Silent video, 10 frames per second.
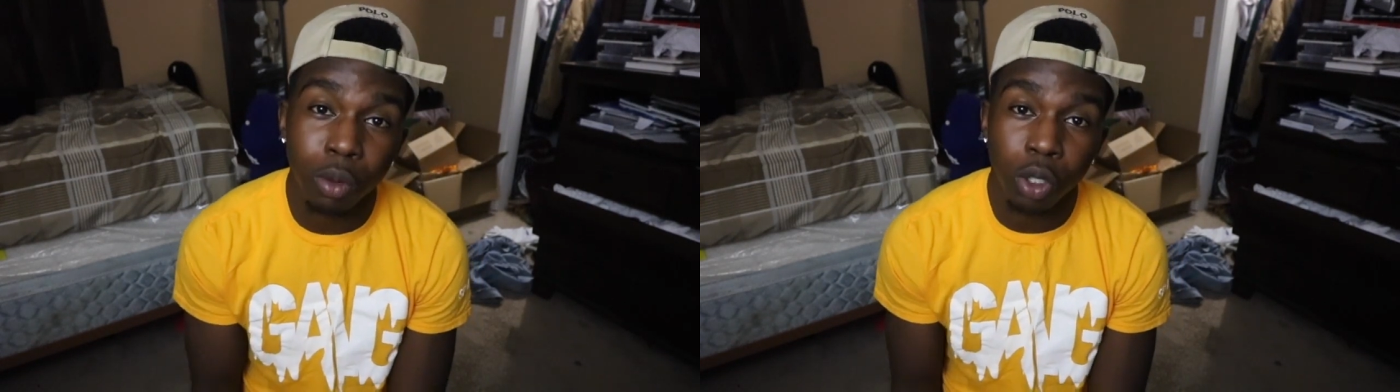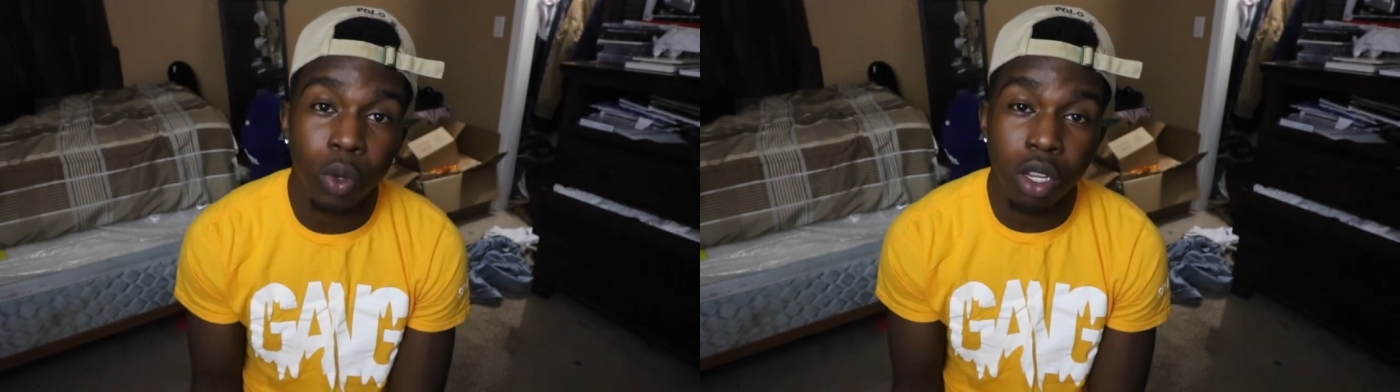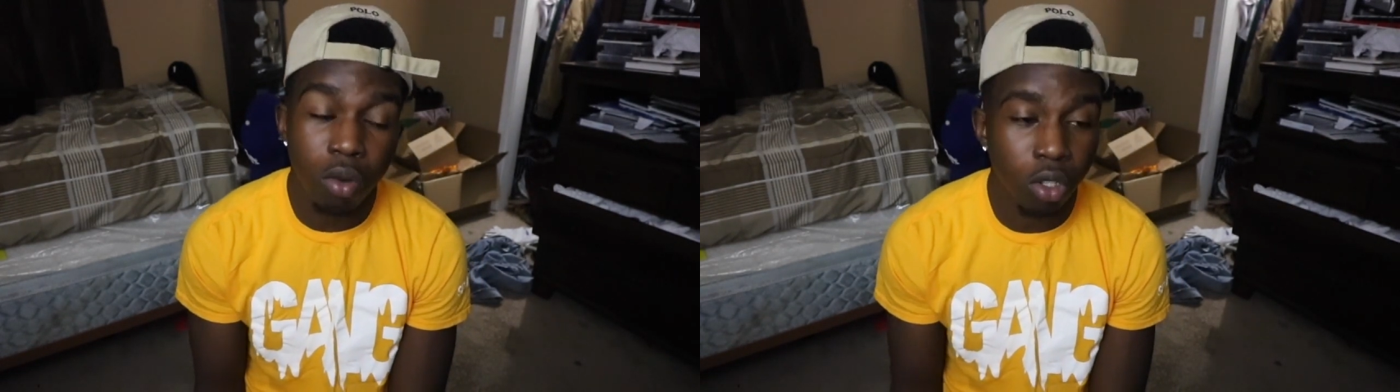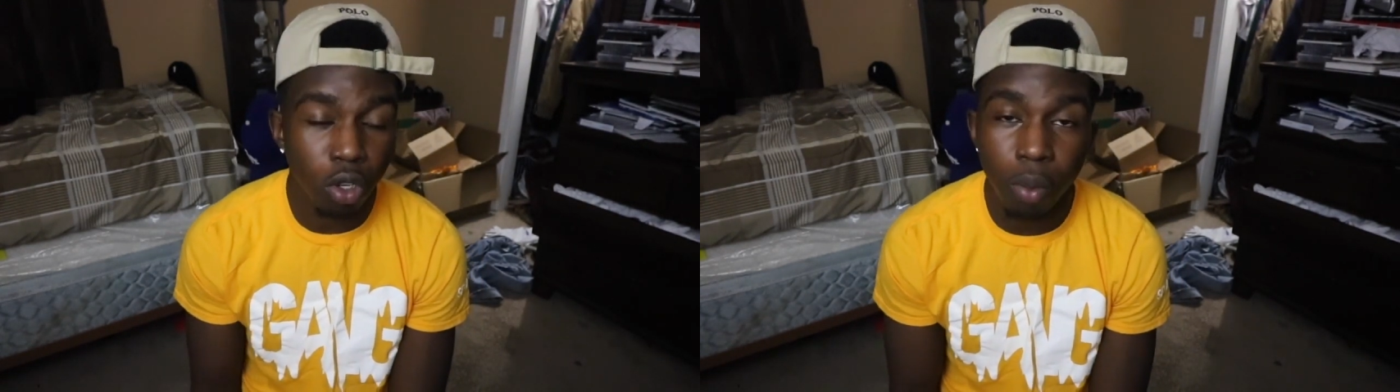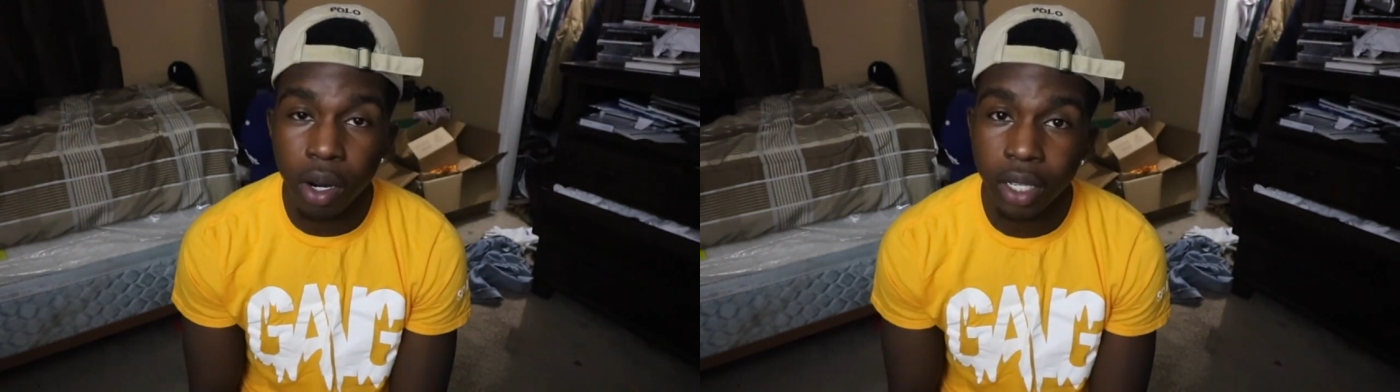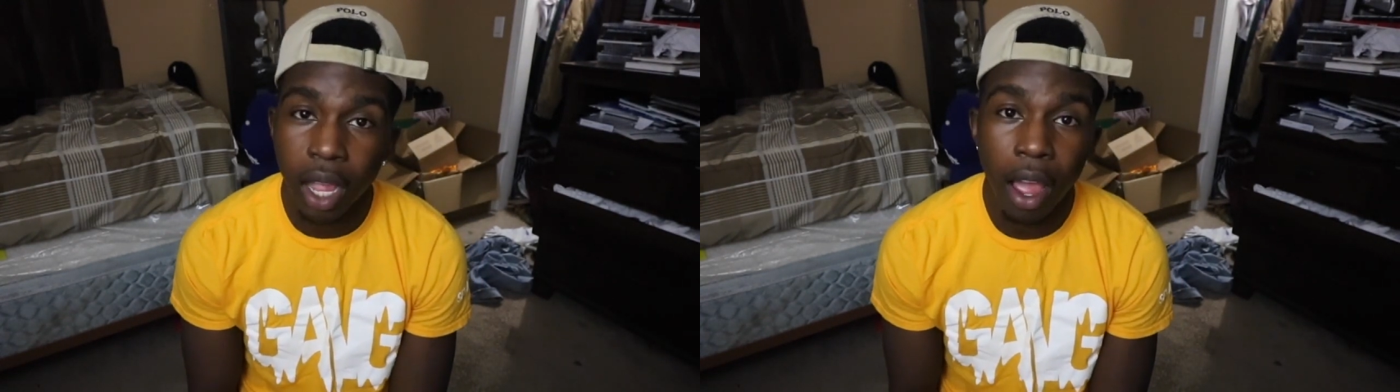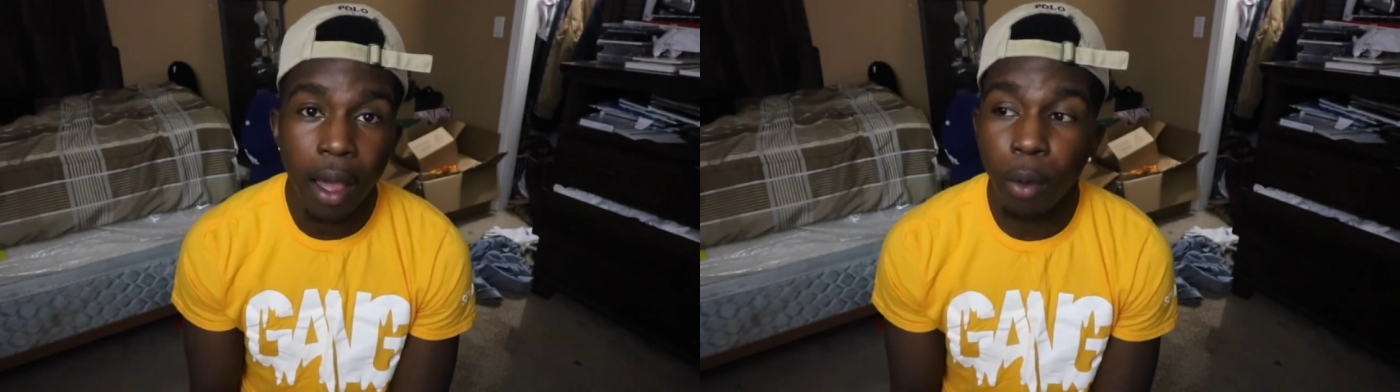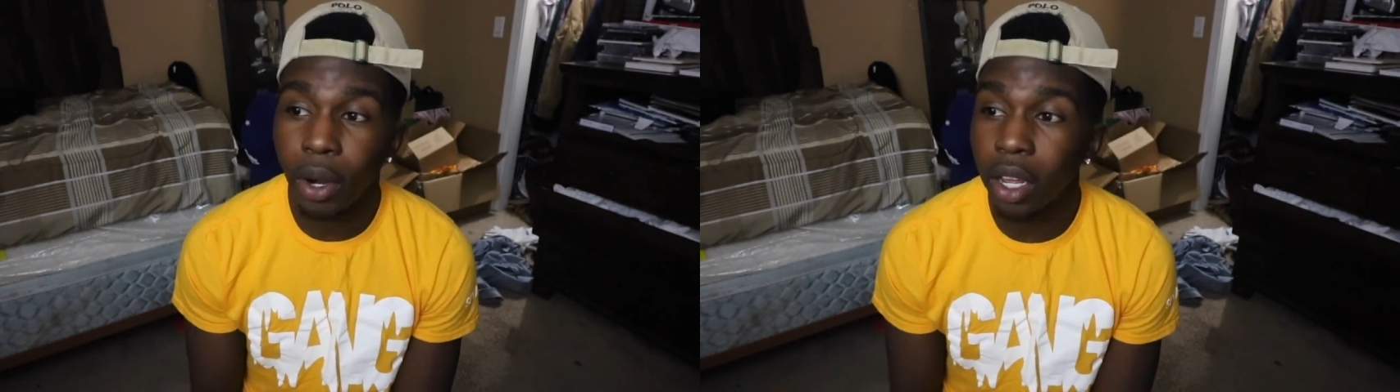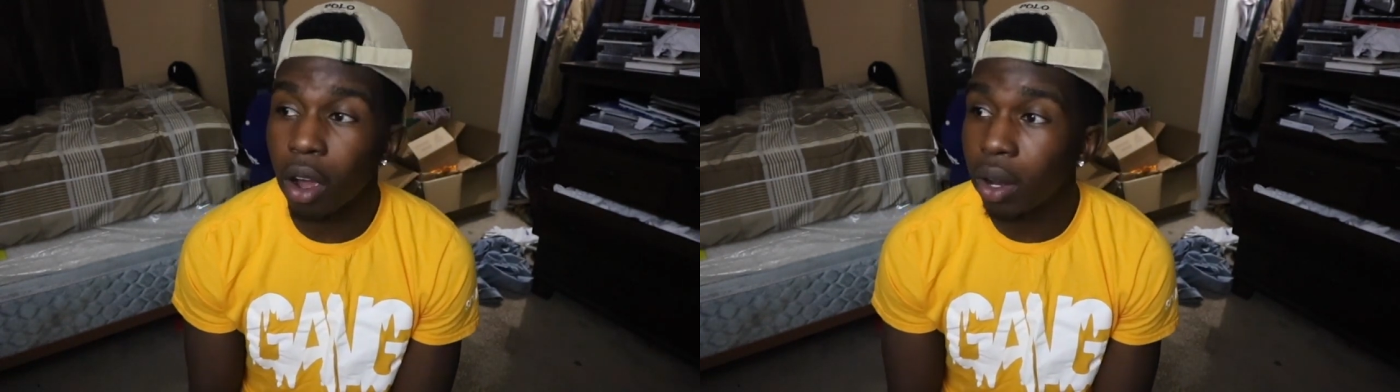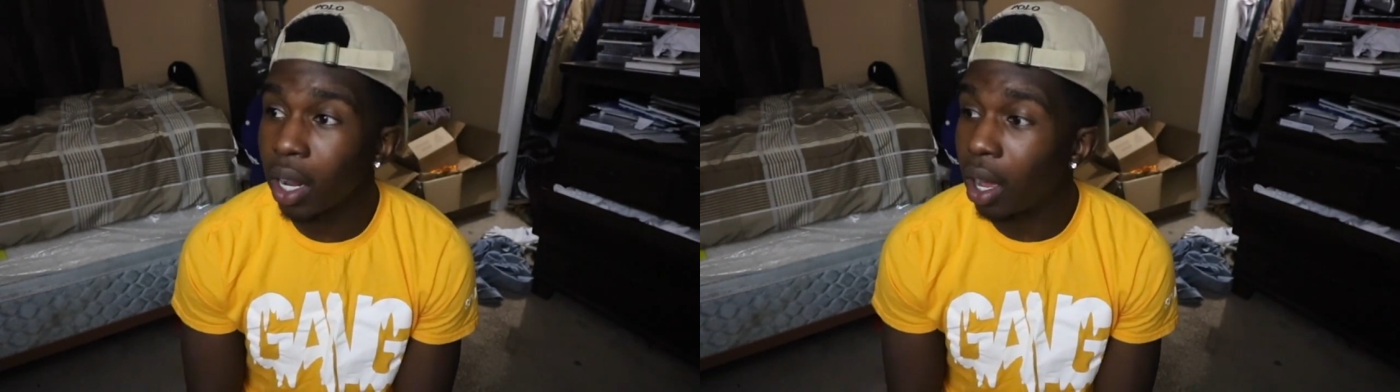between YouTubers when they
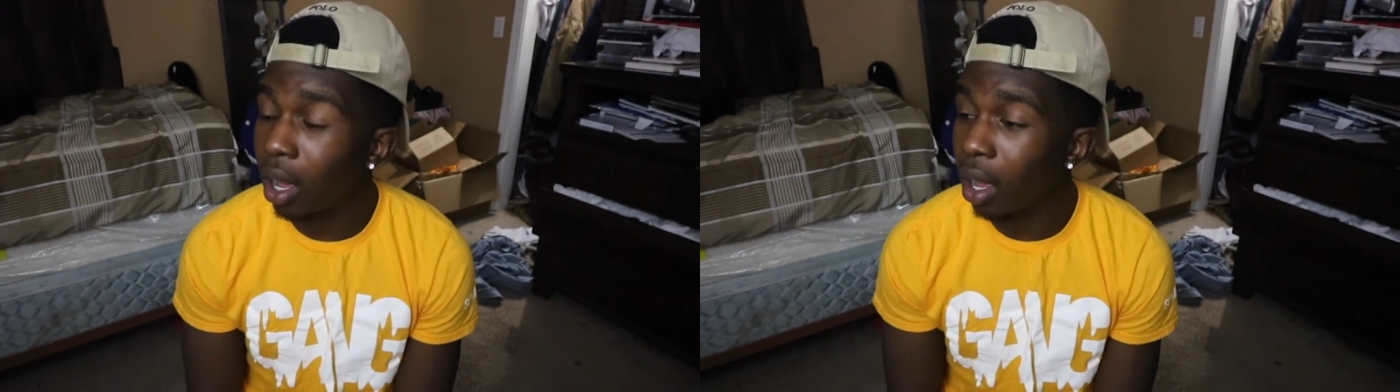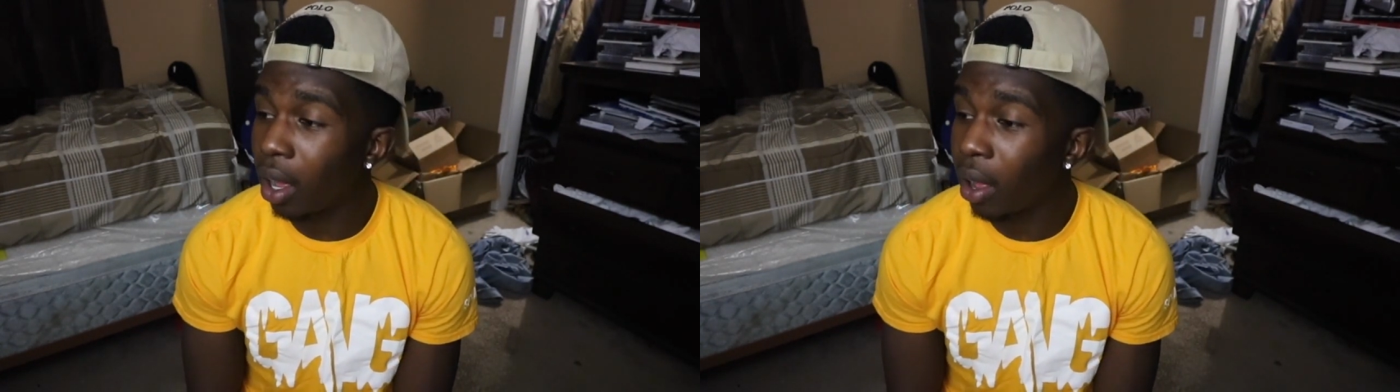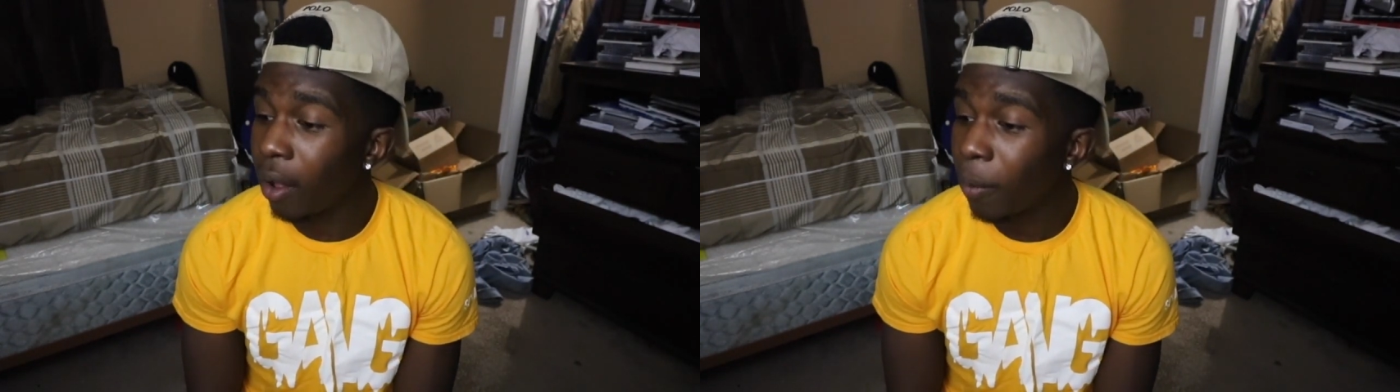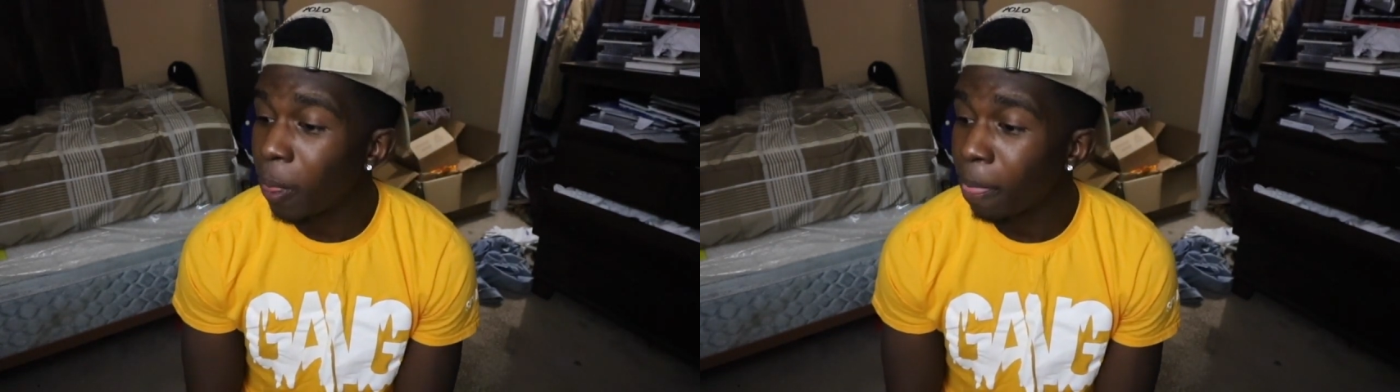go to